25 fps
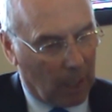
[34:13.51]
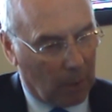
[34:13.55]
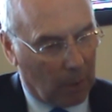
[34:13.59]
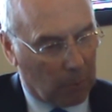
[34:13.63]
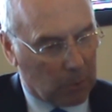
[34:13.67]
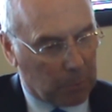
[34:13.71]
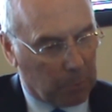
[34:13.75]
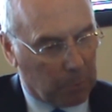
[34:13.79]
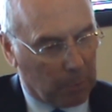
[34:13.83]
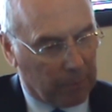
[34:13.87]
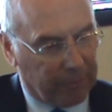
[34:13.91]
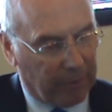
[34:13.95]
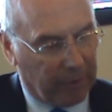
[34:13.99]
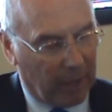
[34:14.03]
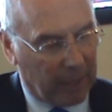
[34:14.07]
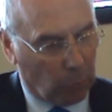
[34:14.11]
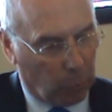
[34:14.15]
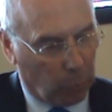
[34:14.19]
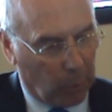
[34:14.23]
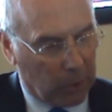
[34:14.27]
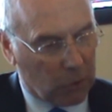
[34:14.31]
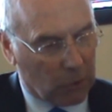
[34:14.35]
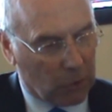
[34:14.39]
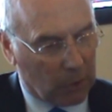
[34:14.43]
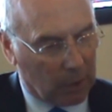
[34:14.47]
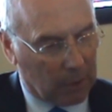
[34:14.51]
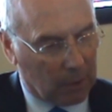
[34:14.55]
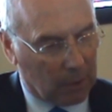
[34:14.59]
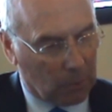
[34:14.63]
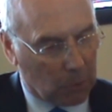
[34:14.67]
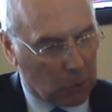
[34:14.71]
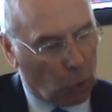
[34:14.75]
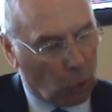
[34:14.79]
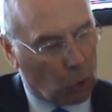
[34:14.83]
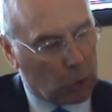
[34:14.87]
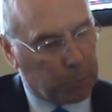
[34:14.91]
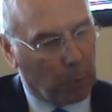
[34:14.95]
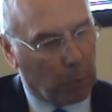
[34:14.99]
It was about 5 weeks really. I was
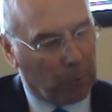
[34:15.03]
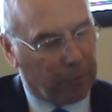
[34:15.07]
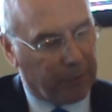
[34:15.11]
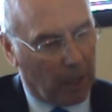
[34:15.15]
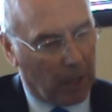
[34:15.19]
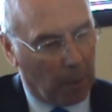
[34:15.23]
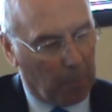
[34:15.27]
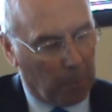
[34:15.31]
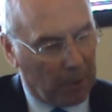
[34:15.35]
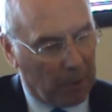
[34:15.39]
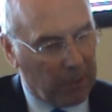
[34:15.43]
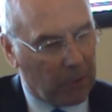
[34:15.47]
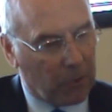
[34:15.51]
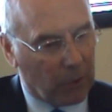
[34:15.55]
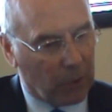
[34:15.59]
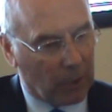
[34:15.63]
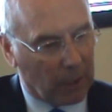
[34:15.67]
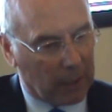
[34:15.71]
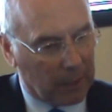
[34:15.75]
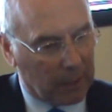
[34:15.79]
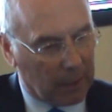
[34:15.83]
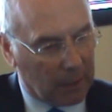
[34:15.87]
in hospital for a month really,